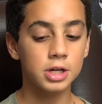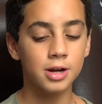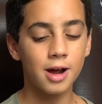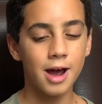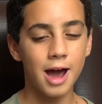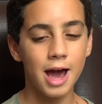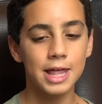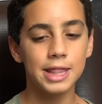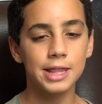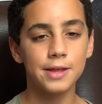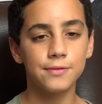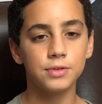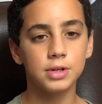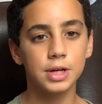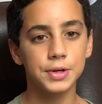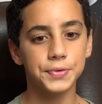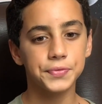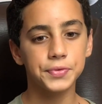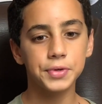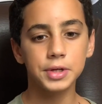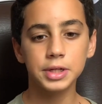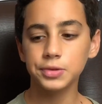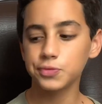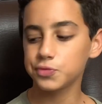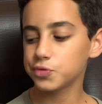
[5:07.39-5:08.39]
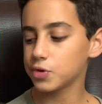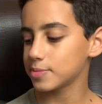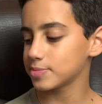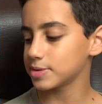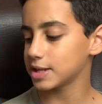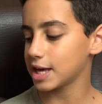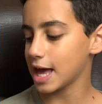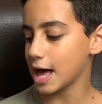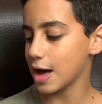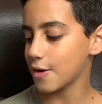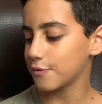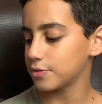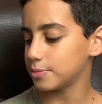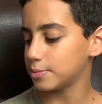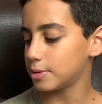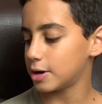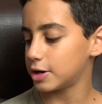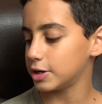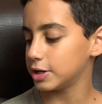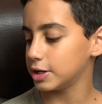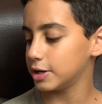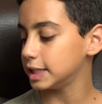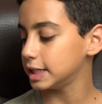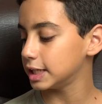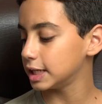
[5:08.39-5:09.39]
kind of different from the Happy Body.